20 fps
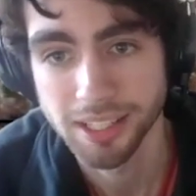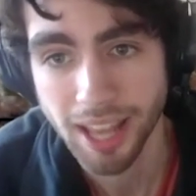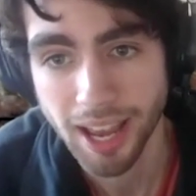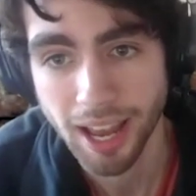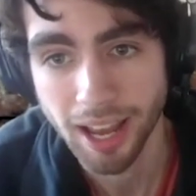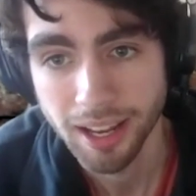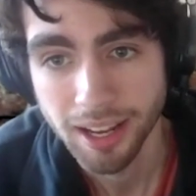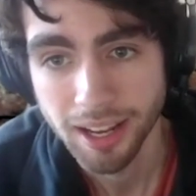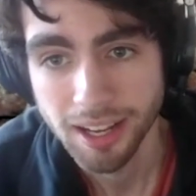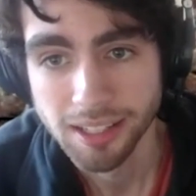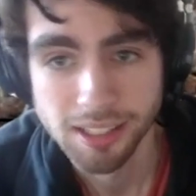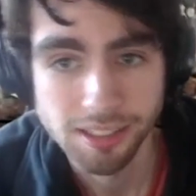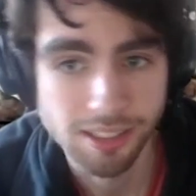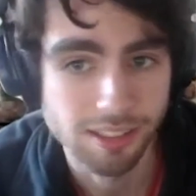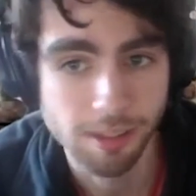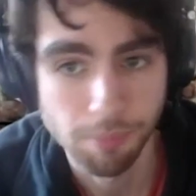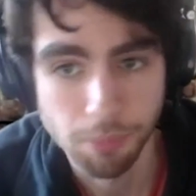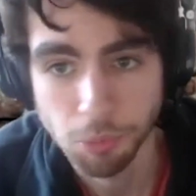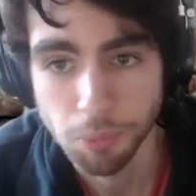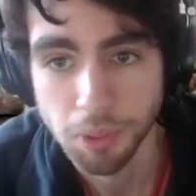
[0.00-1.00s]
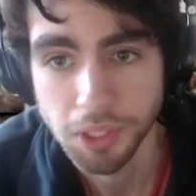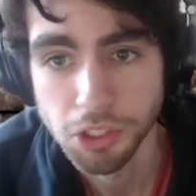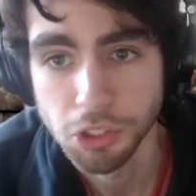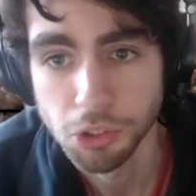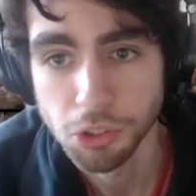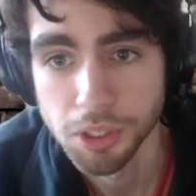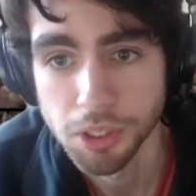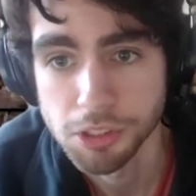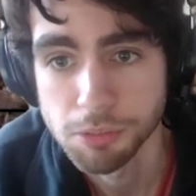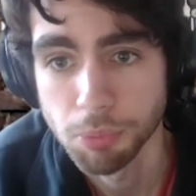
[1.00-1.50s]
yeah, this is something we can
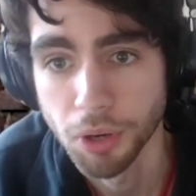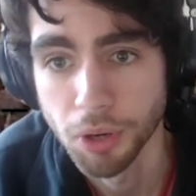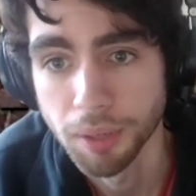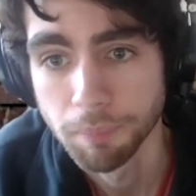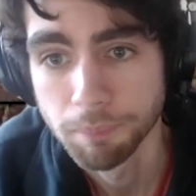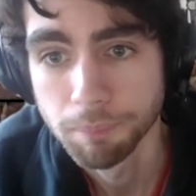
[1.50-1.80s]
do in a sprint.